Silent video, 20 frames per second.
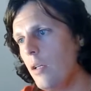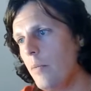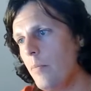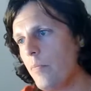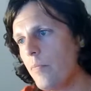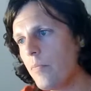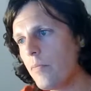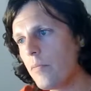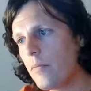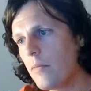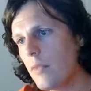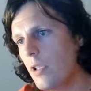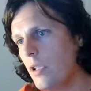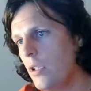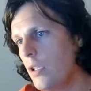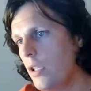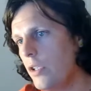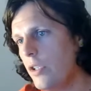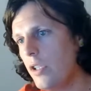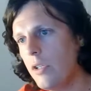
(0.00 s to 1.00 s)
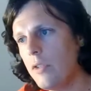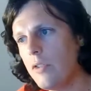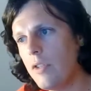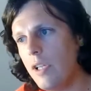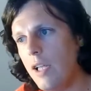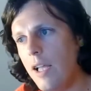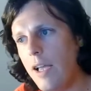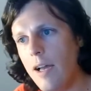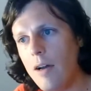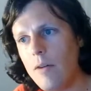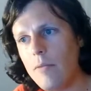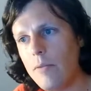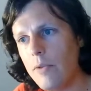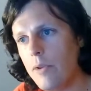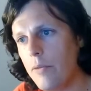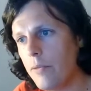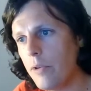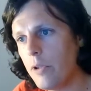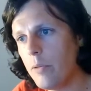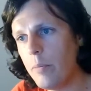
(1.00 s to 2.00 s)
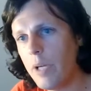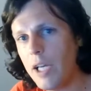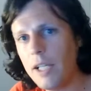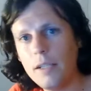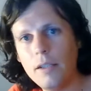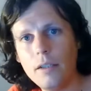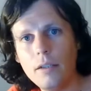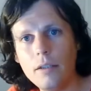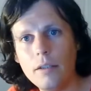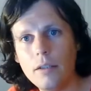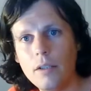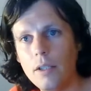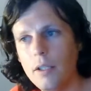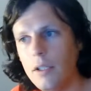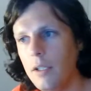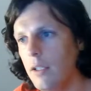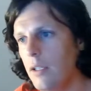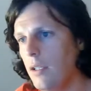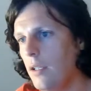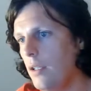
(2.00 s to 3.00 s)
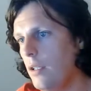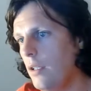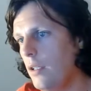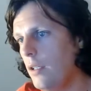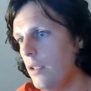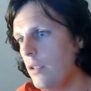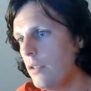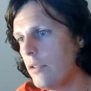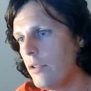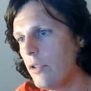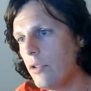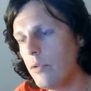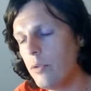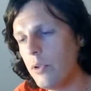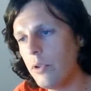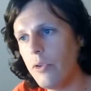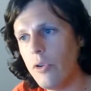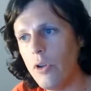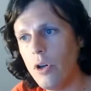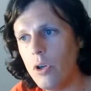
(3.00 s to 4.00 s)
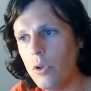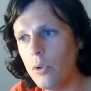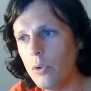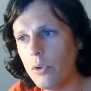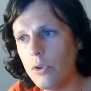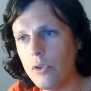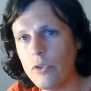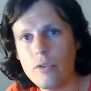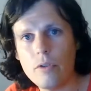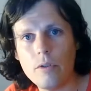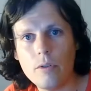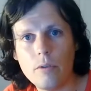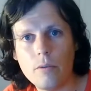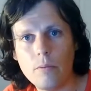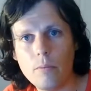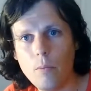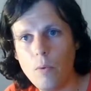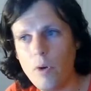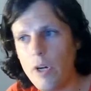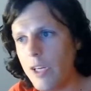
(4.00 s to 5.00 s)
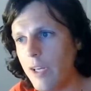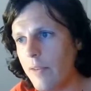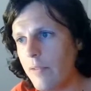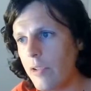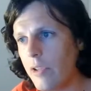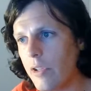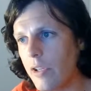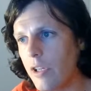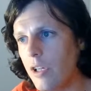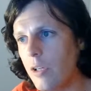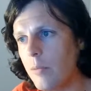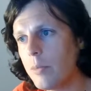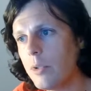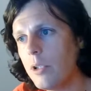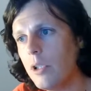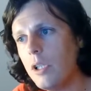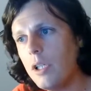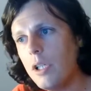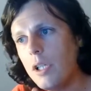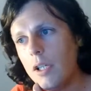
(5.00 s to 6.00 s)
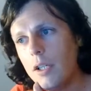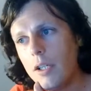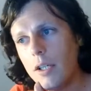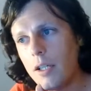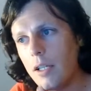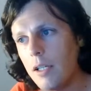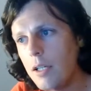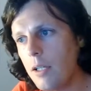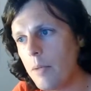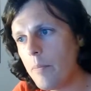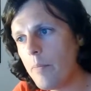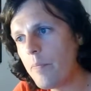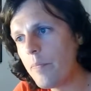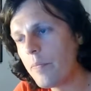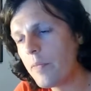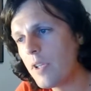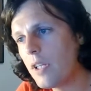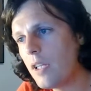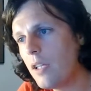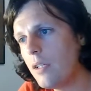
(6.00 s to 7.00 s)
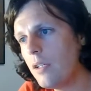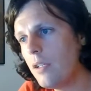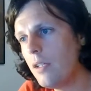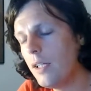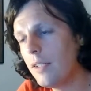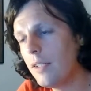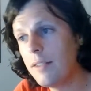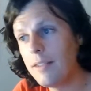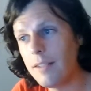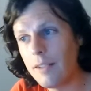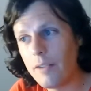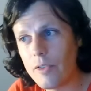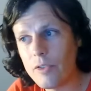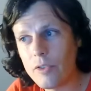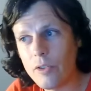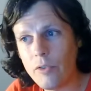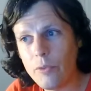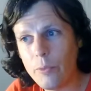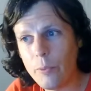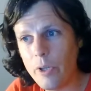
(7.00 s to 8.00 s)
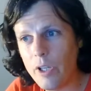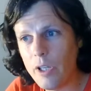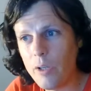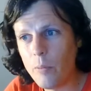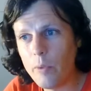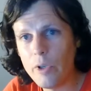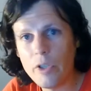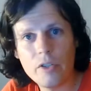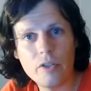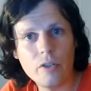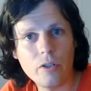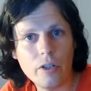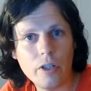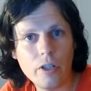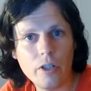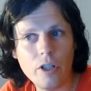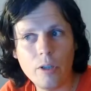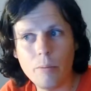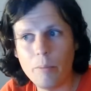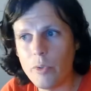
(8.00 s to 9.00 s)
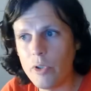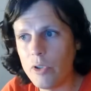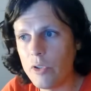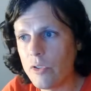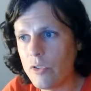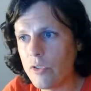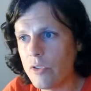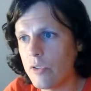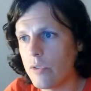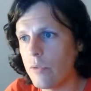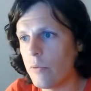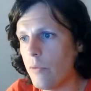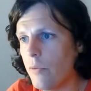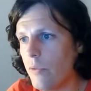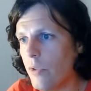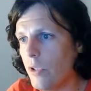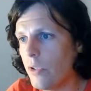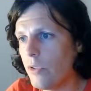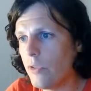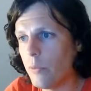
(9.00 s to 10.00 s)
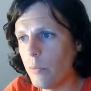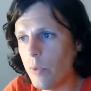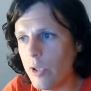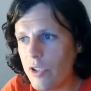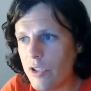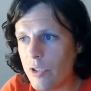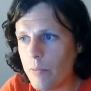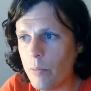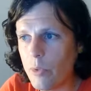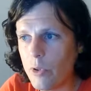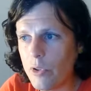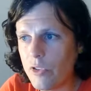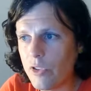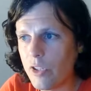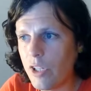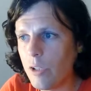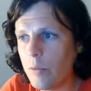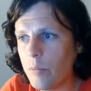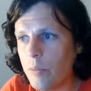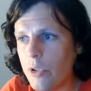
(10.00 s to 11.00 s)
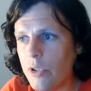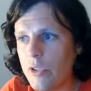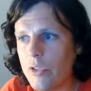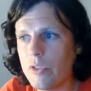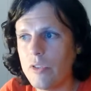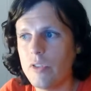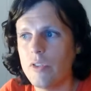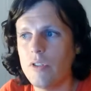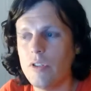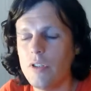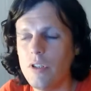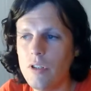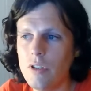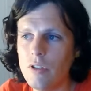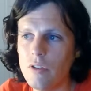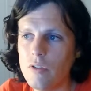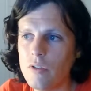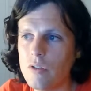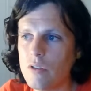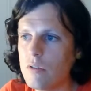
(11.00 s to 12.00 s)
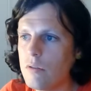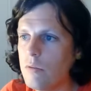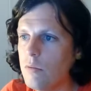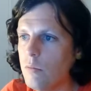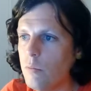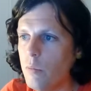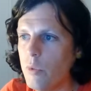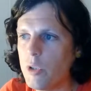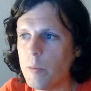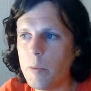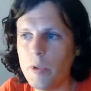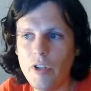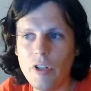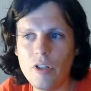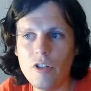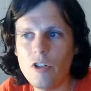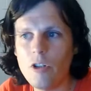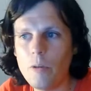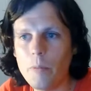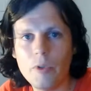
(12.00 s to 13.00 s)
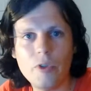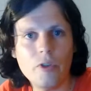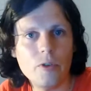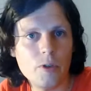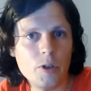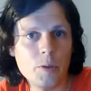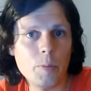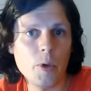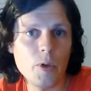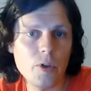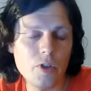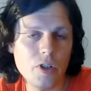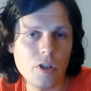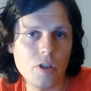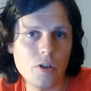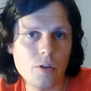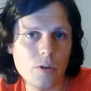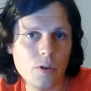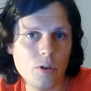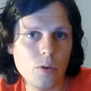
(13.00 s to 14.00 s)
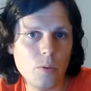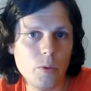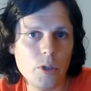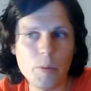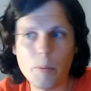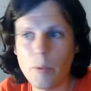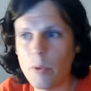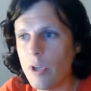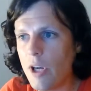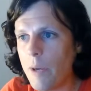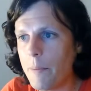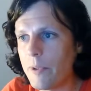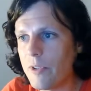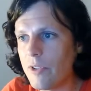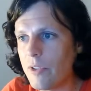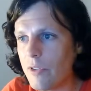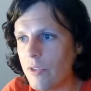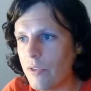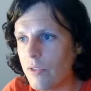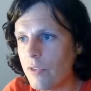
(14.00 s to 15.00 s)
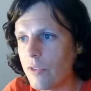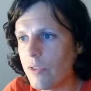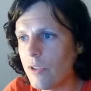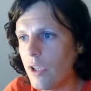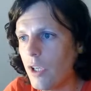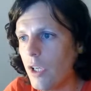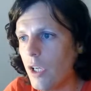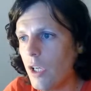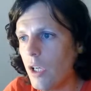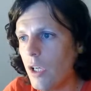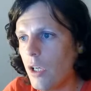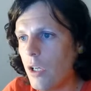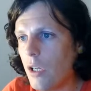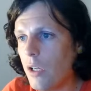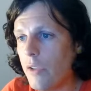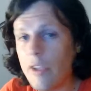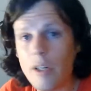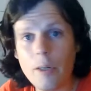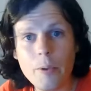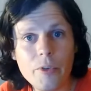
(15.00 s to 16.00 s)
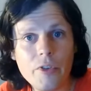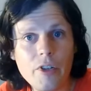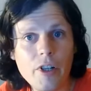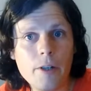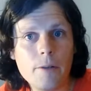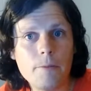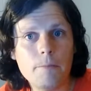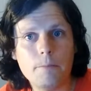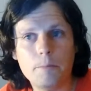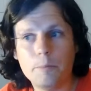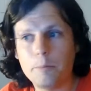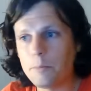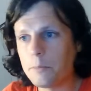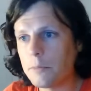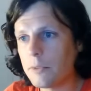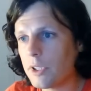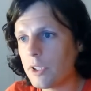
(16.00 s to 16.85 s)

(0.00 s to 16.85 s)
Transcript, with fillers: Um, chose the layout for the front panel, uh, drilled the holes and wired everything up. Um, had to tell the software which socket numbers referred to which inputs and outputs and which potentiometers are supposed to control which parameters, and then I was done.